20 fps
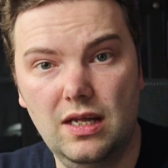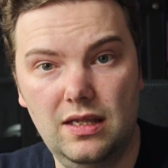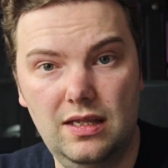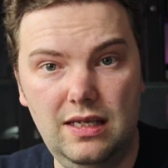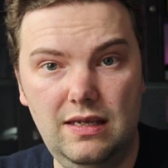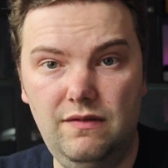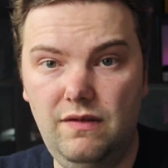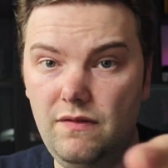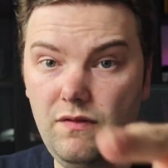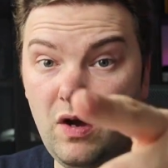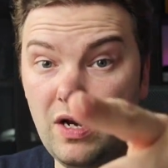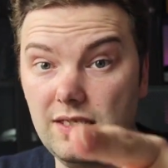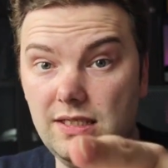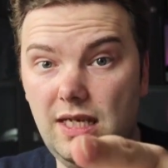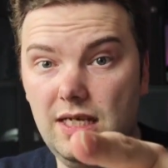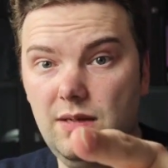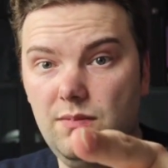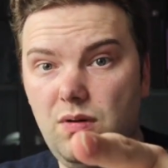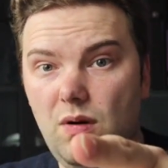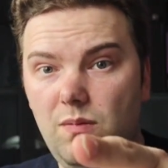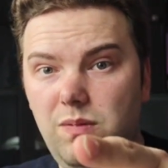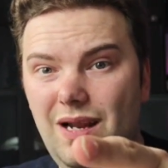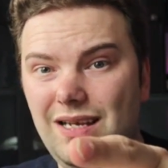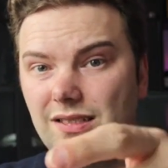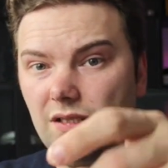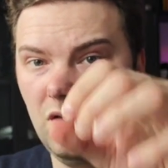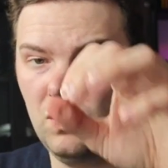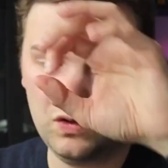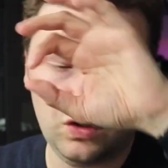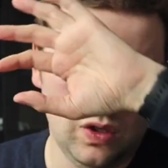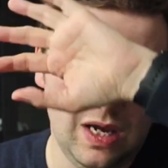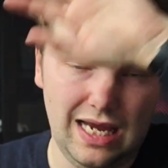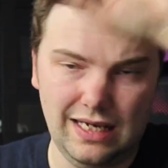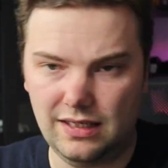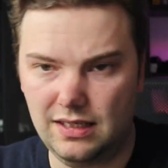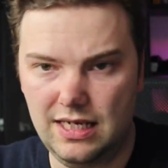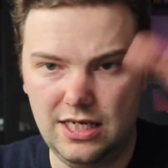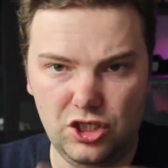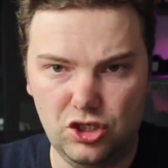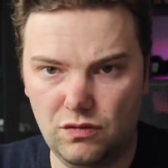The Vivo X90 Pro Plus also had
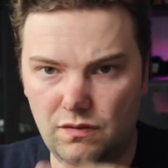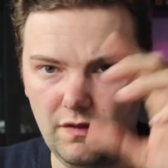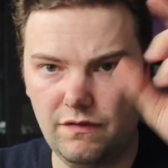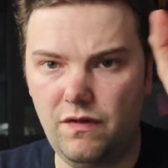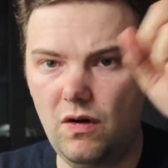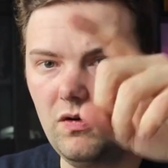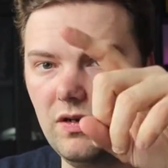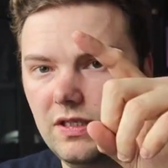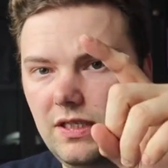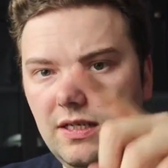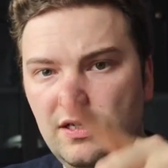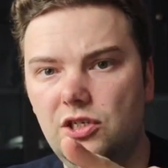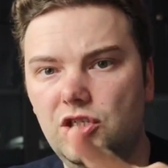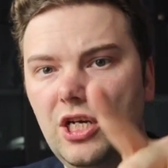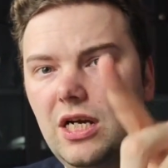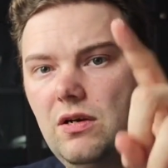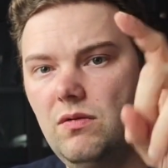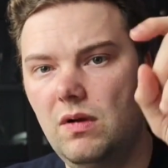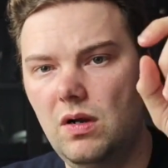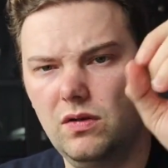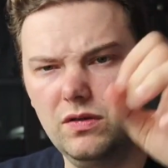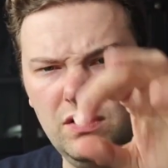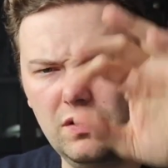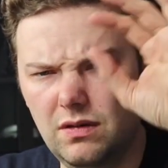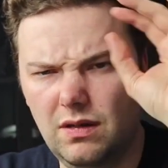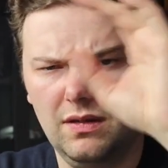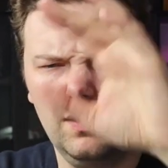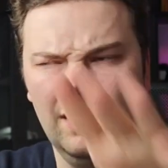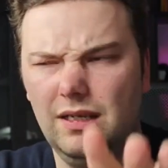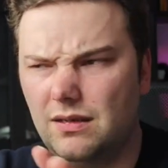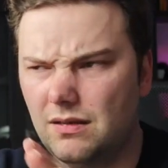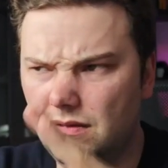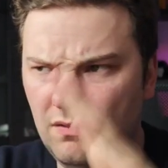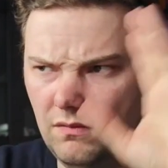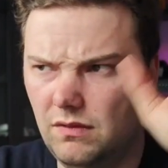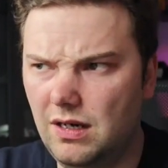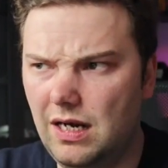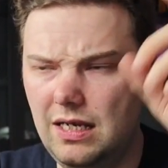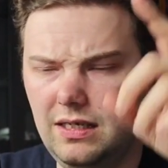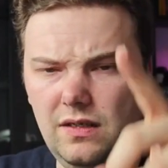an issue with focusing in general, also I think
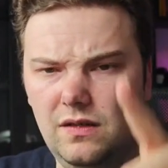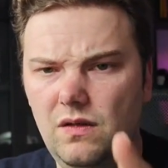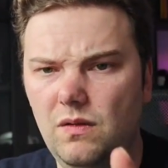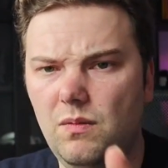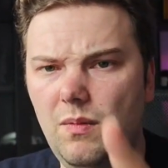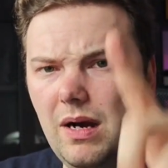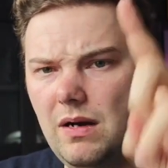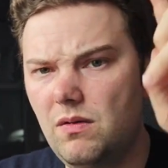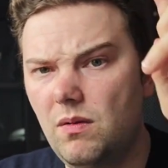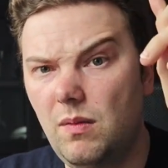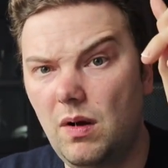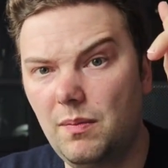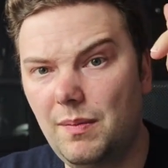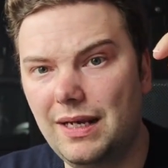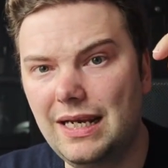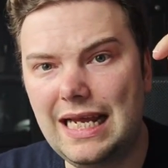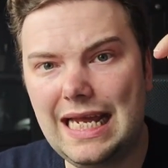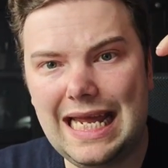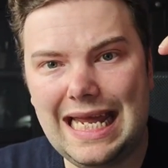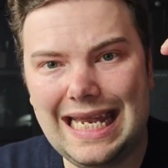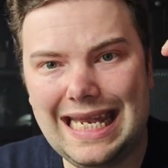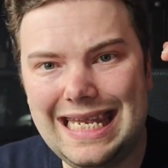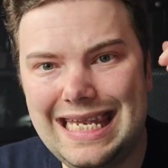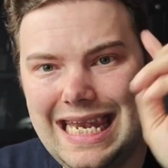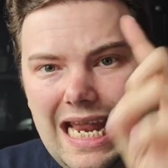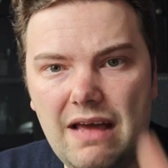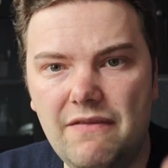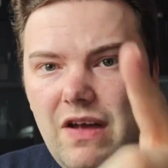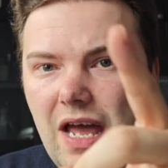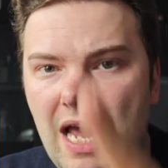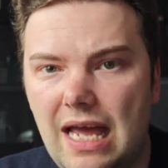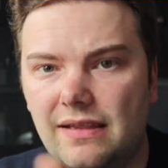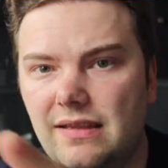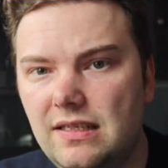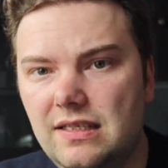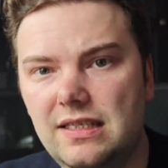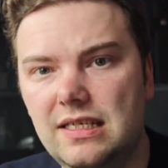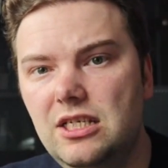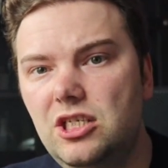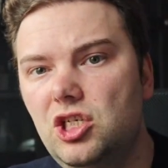related to the macro mode, but never had
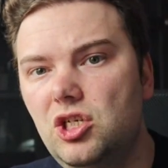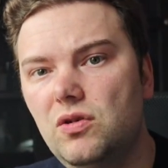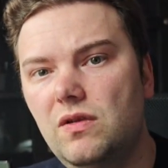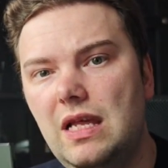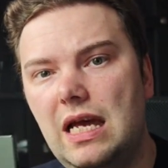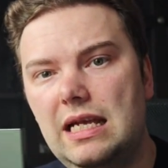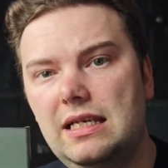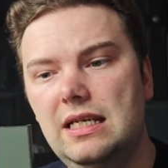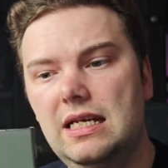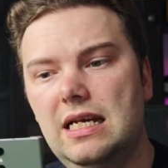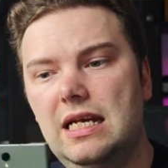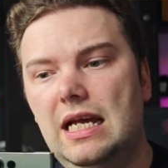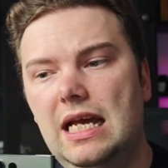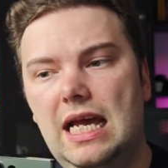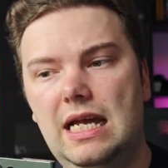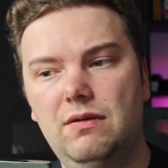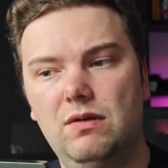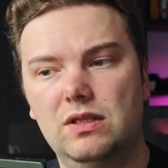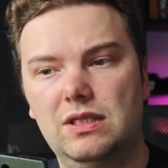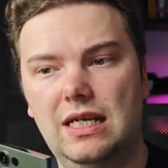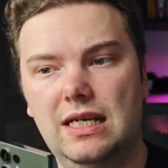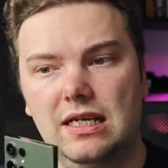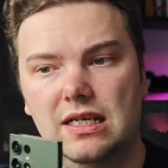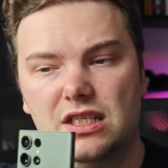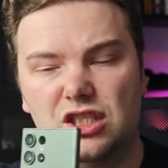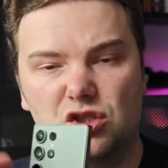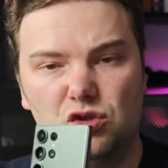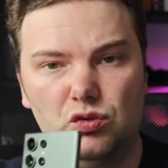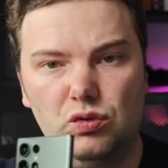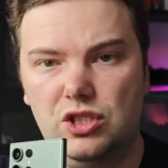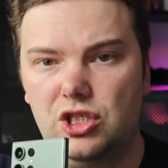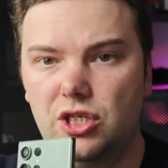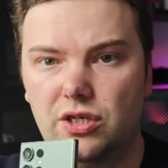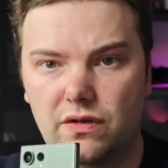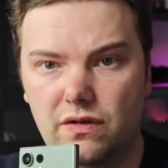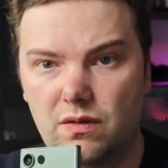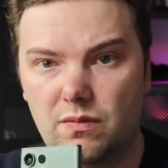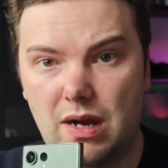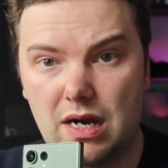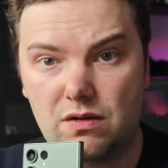this issue that it was like switching
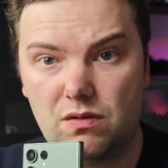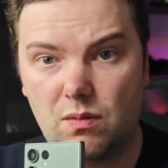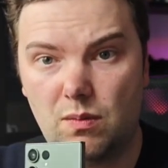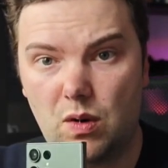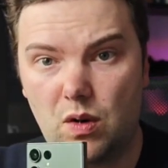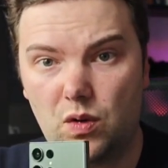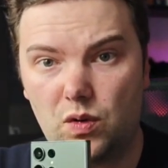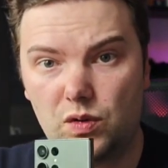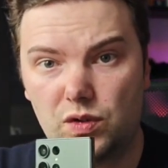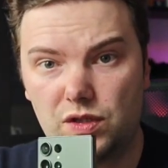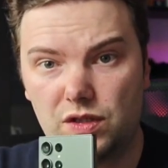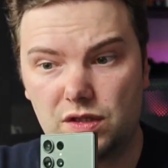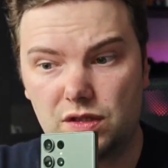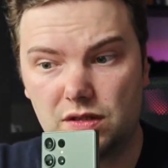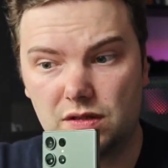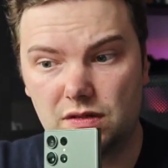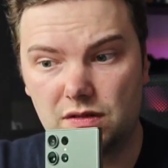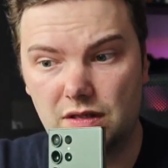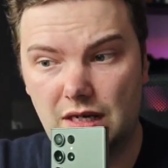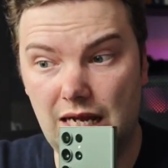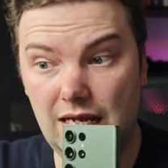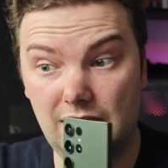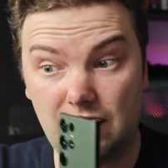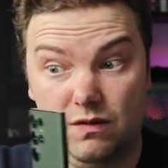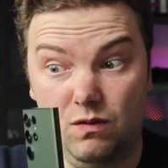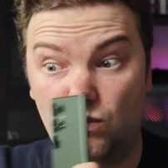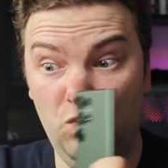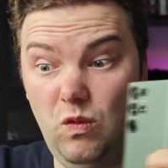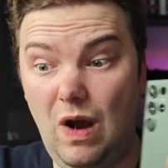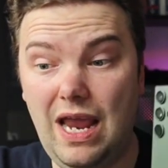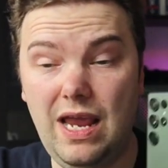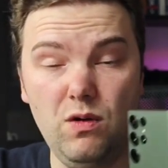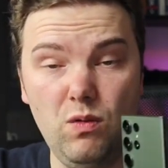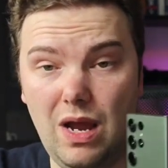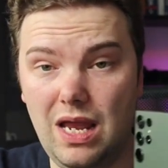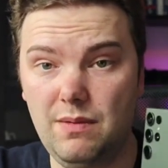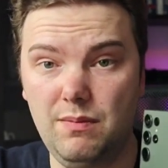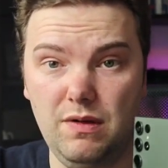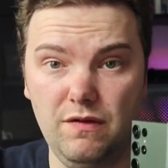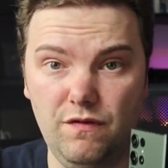to the macro mode like
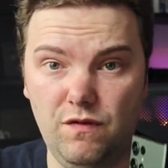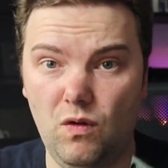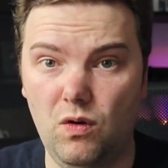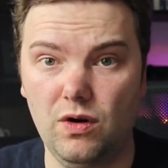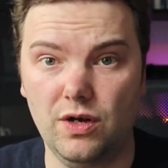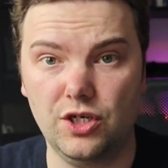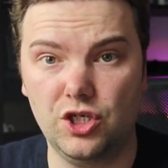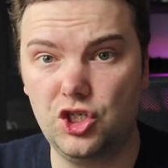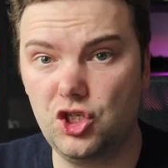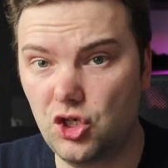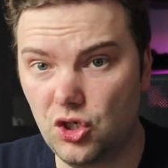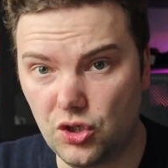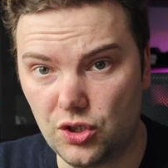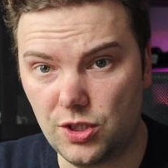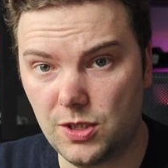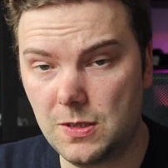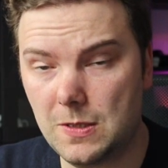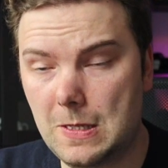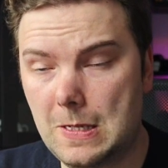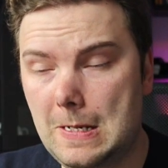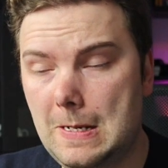way before it should.